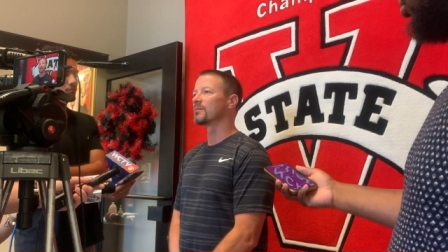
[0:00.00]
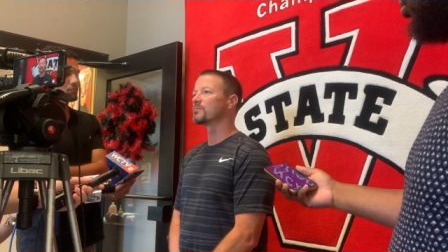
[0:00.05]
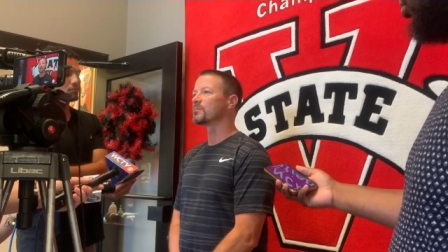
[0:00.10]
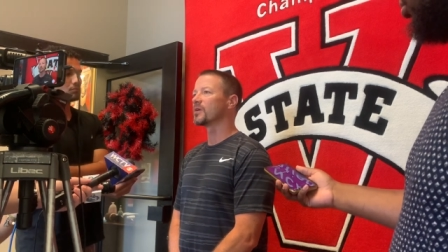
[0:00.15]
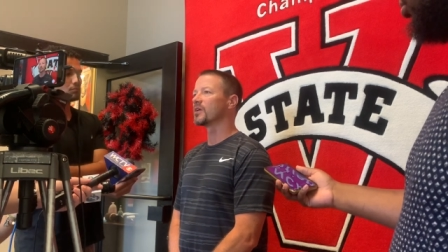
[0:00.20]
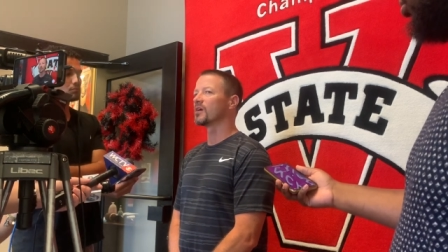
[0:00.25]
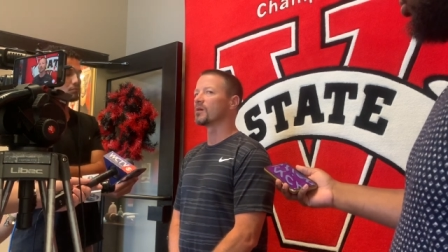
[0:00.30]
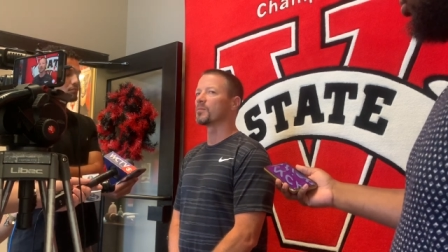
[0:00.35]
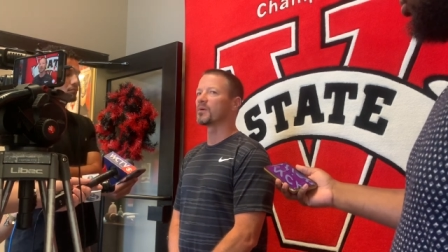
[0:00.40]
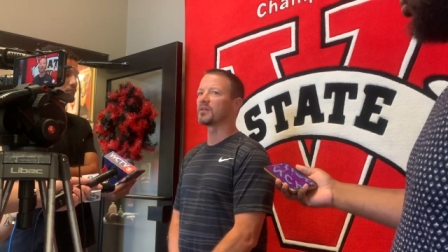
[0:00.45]

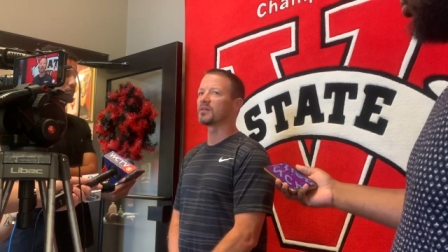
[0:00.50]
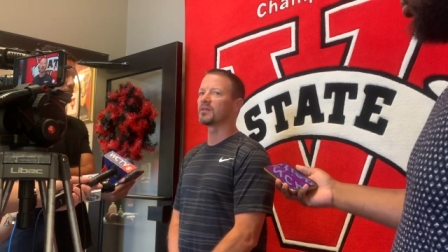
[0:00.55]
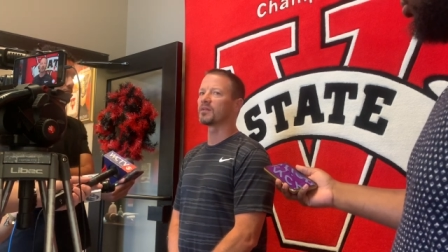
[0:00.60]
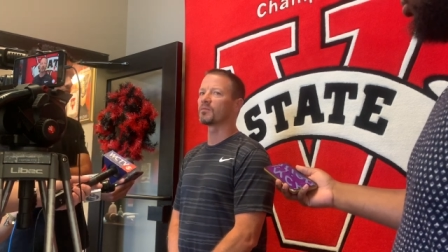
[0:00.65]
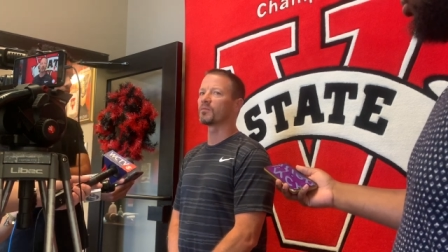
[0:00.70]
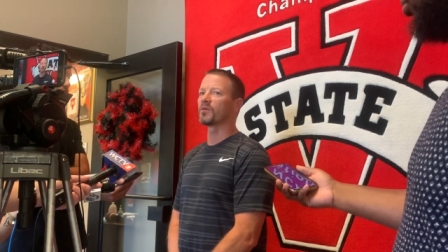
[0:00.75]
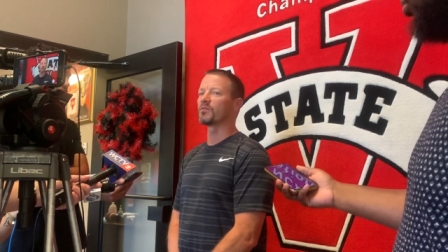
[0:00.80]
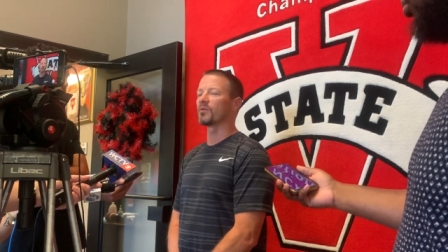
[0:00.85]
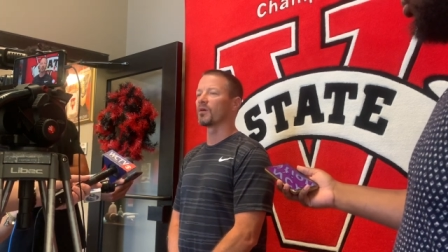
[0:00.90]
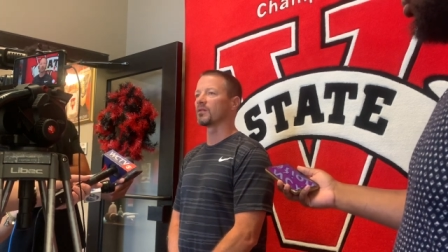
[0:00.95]
You know, but, you
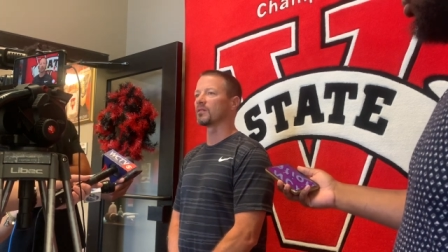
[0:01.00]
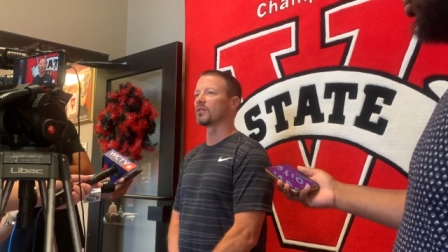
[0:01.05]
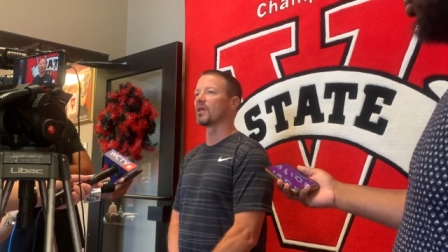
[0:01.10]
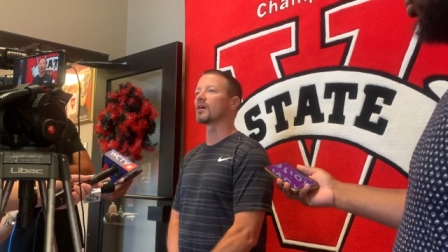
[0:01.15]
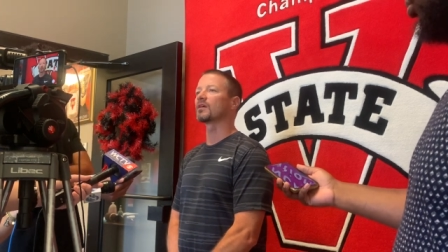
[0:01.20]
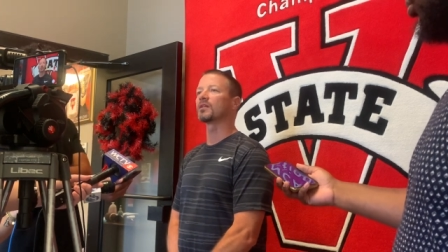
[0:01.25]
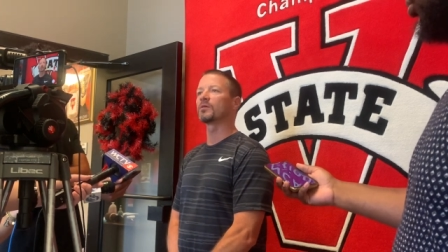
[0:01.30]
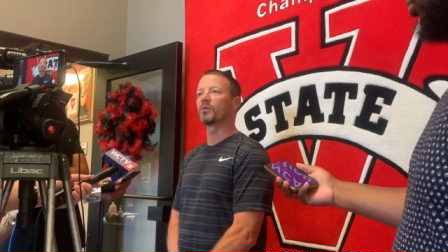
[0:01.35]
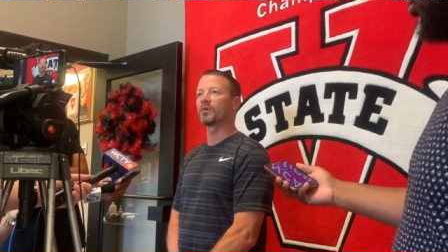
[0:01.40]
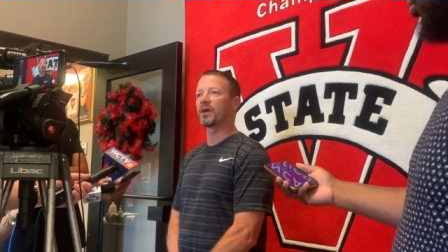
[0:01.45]
know,
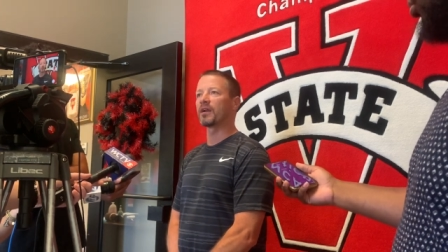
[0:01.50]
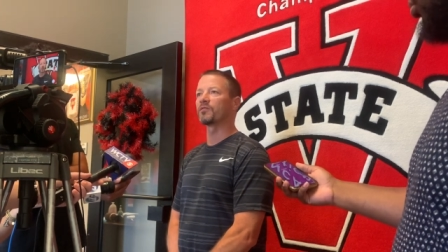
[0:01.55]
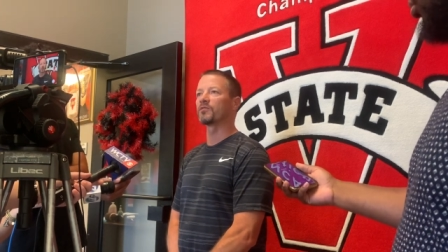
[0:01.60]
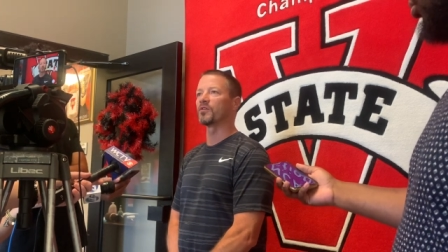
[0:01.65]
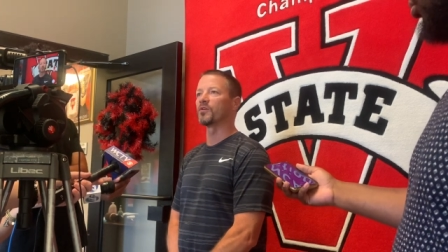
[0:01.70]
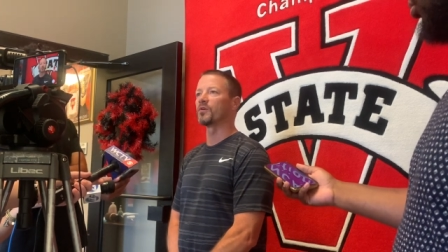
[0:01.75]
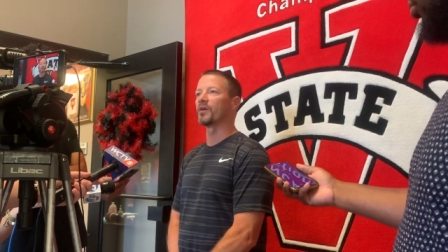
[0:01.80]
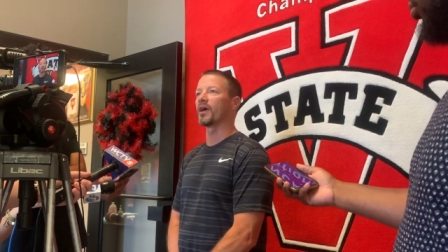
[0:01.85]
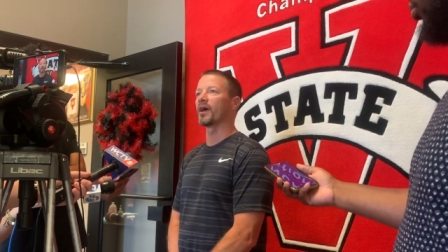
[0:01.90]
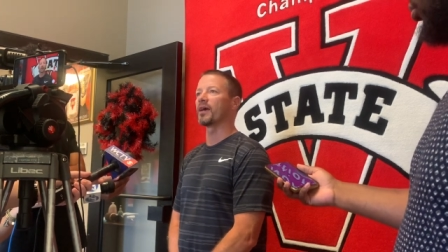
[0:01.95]
luckily we've got a
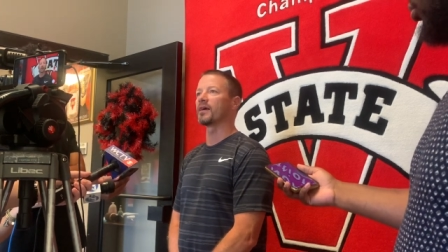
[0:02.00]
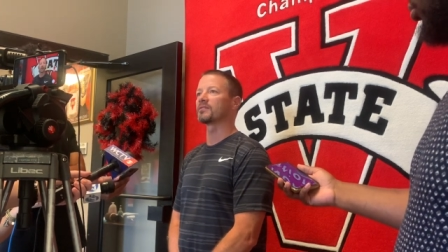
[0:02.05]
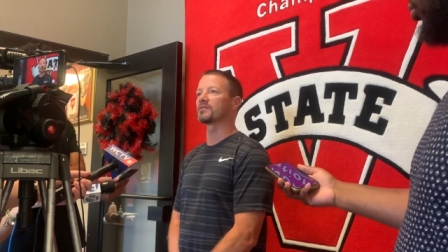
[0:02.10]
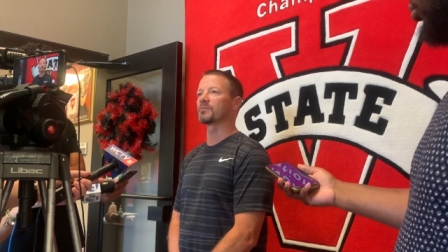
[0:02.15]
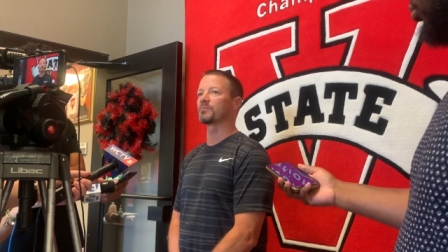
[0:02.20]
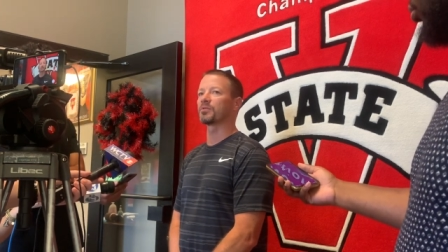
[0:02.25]
few guys